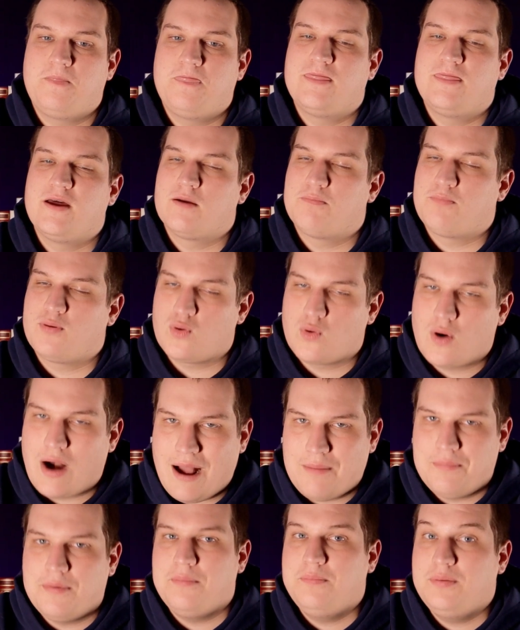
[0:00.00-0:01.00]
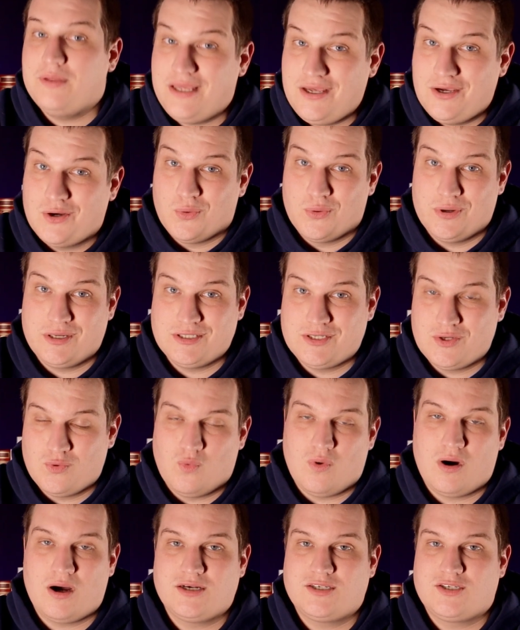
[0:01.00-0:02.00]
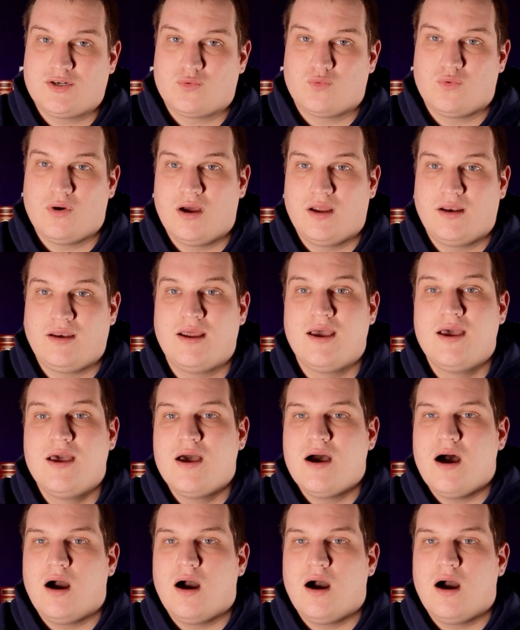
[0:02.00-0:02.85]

they're probably going to want to run